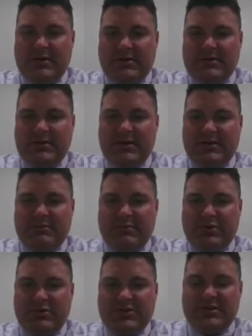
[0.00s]
as x
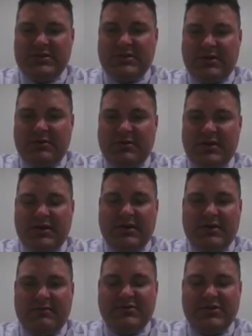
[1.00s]
approaches 3
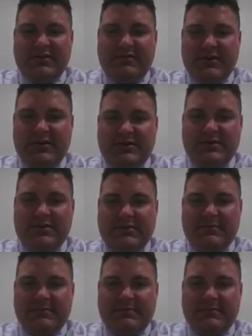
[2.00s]
of g of x.